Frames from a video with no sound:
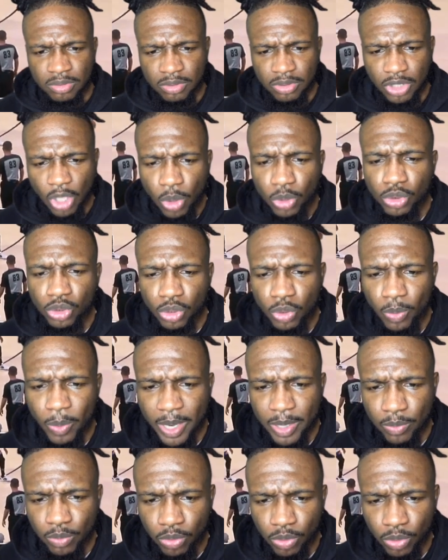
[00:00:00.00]
Go to the
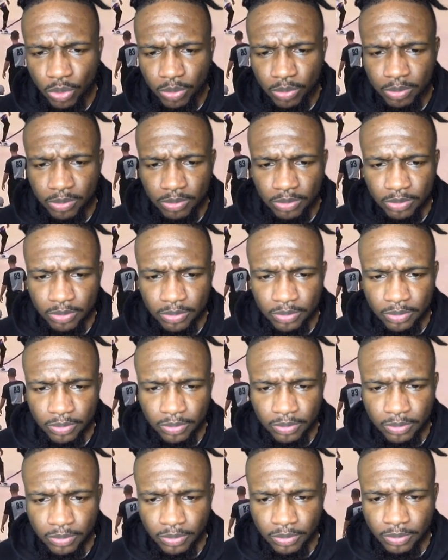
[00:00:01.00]
weight room.
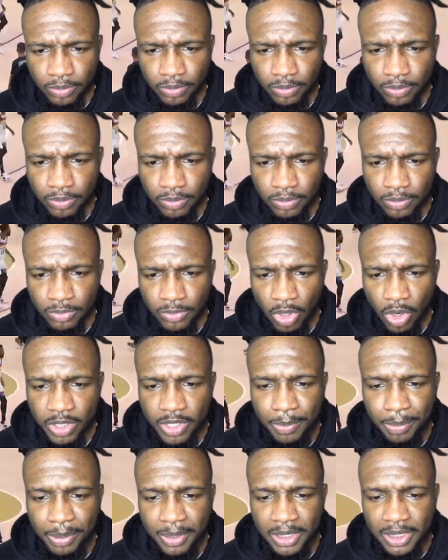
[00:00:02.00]
Oh,
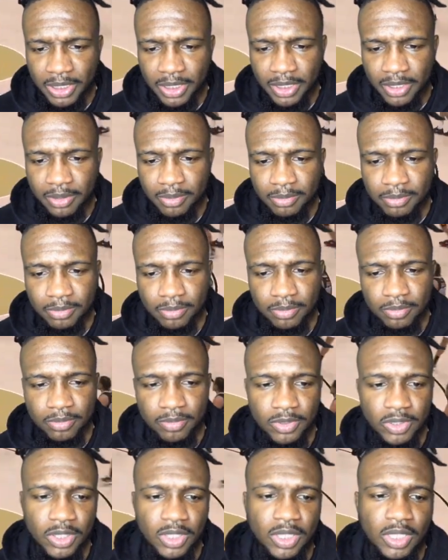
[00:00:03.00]
he pulling them.
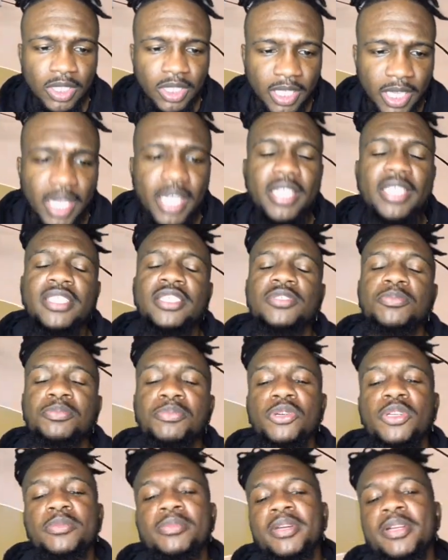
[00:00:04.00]

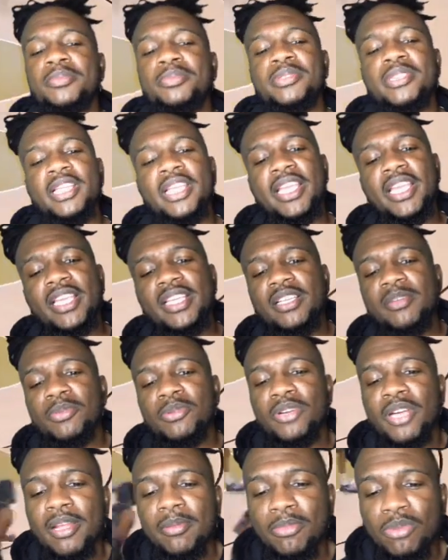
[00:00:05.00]
Boy, you better put a hand up
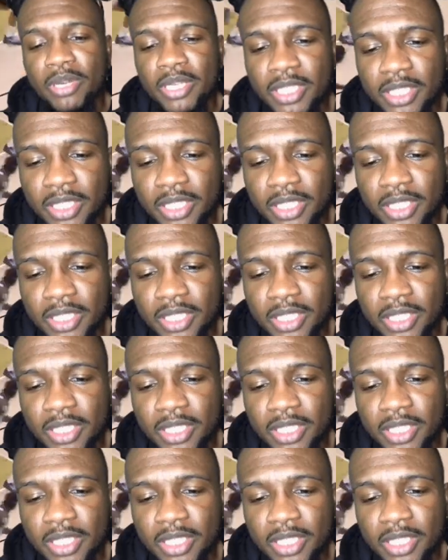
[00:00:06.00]
on that boy.